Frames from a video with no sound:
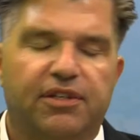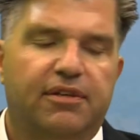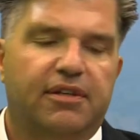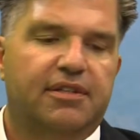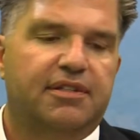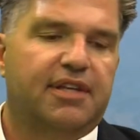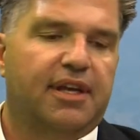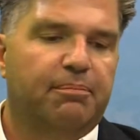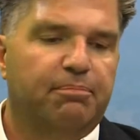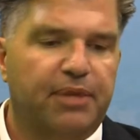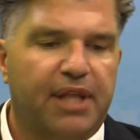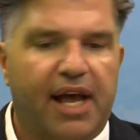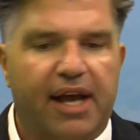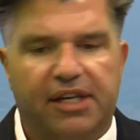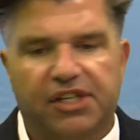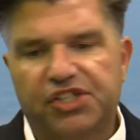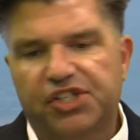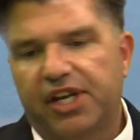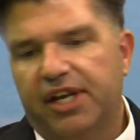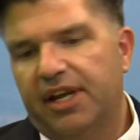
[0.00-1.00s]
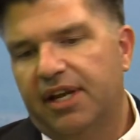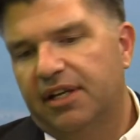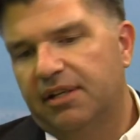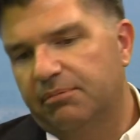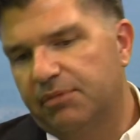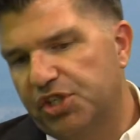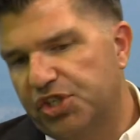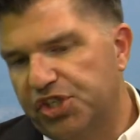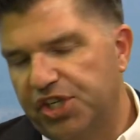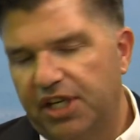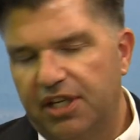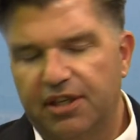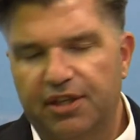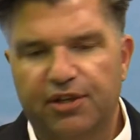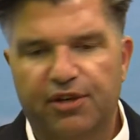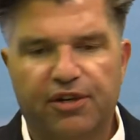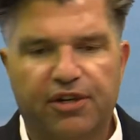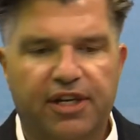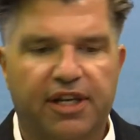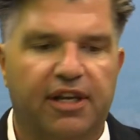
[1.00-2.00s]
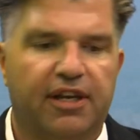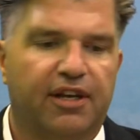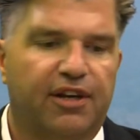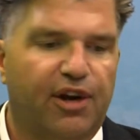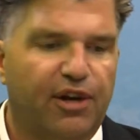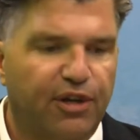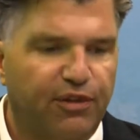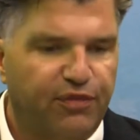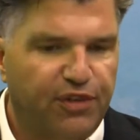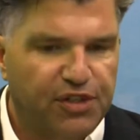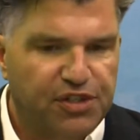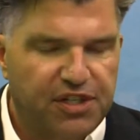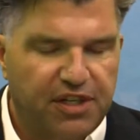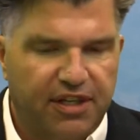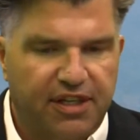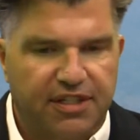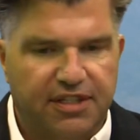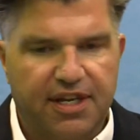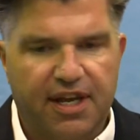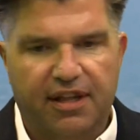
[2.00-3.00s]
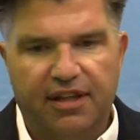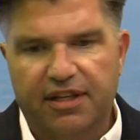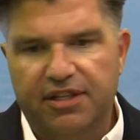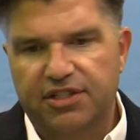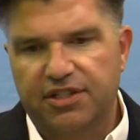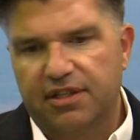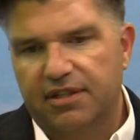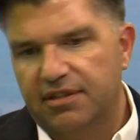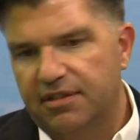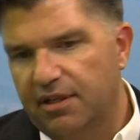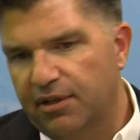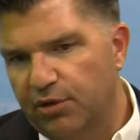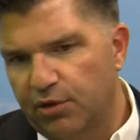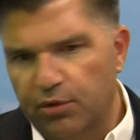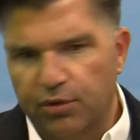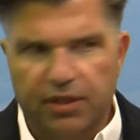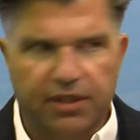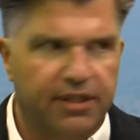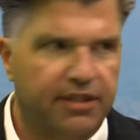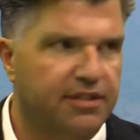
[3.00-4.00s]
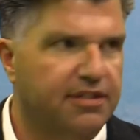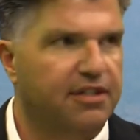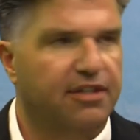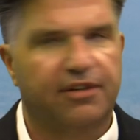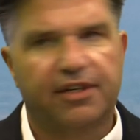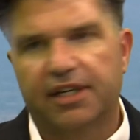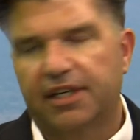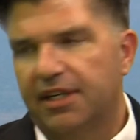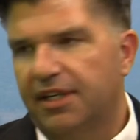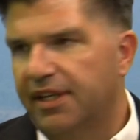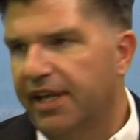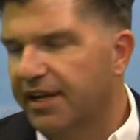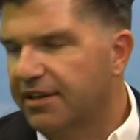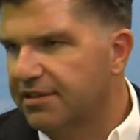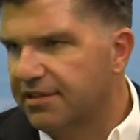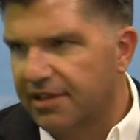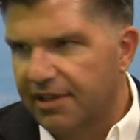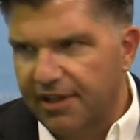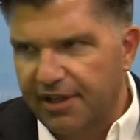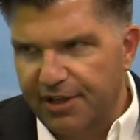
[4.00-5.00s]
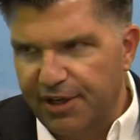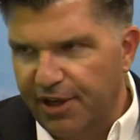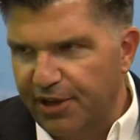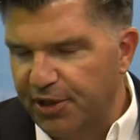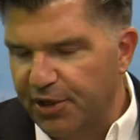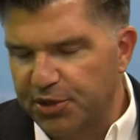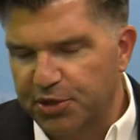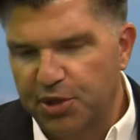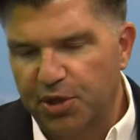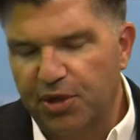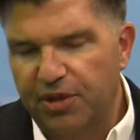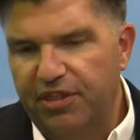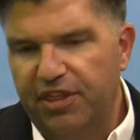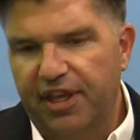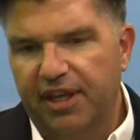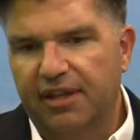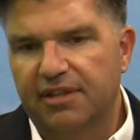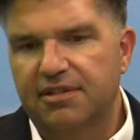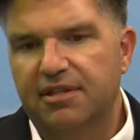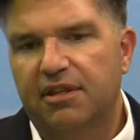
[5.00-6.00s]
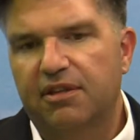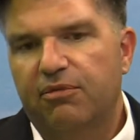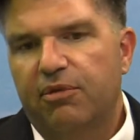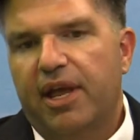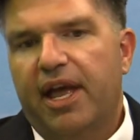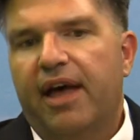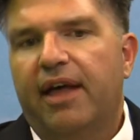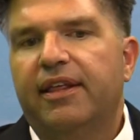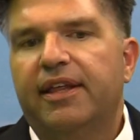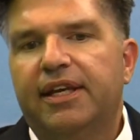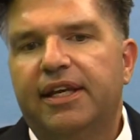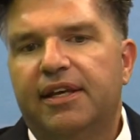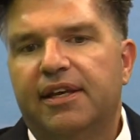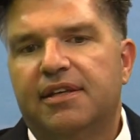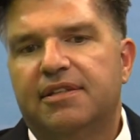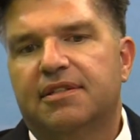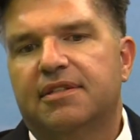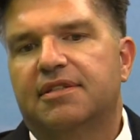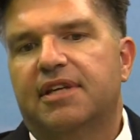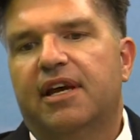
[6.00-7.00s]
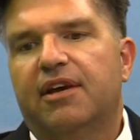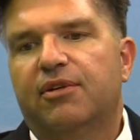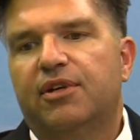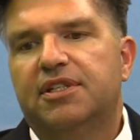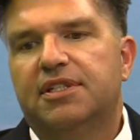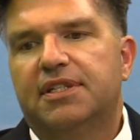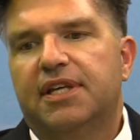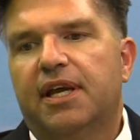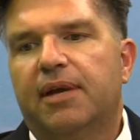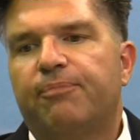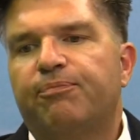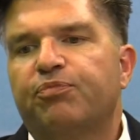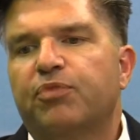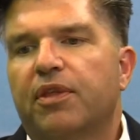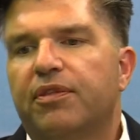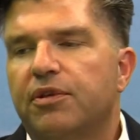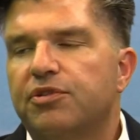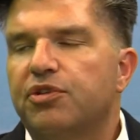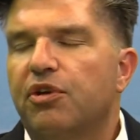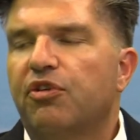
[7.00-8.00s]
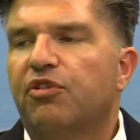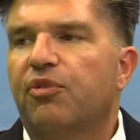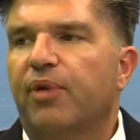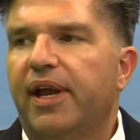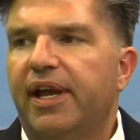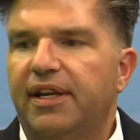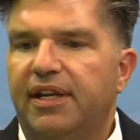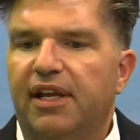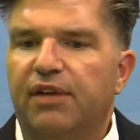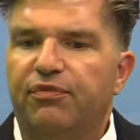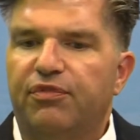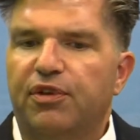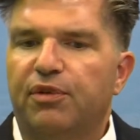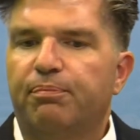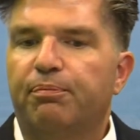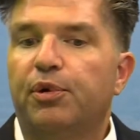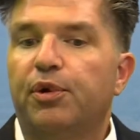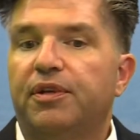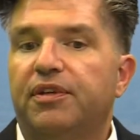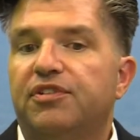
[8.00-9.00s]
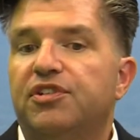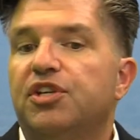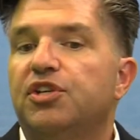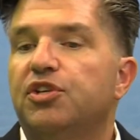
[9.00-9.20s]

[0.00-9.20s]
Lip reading: you can say blockchain and machine learning and artificial intelligence and Google and Siri and Alexa and all those good things. And the reality is, as I always say, those are great if they're put to